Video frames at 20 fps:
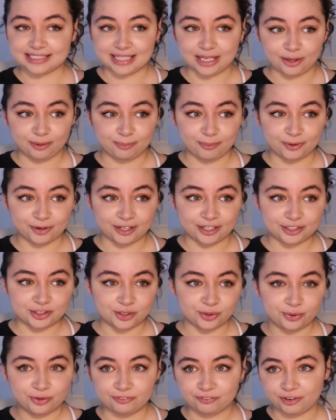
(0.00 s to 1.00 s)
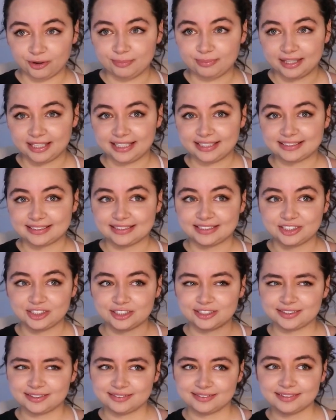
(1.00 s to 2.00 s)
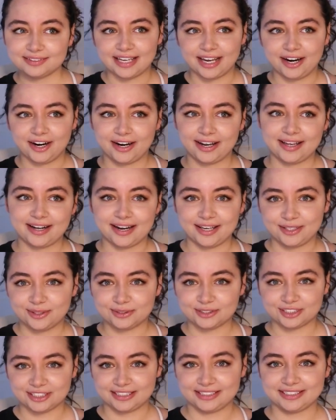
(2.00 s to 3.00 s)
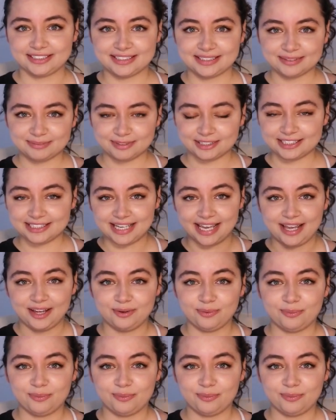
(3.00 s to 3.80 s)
the teleporting to and from things is just scary and I usually just stay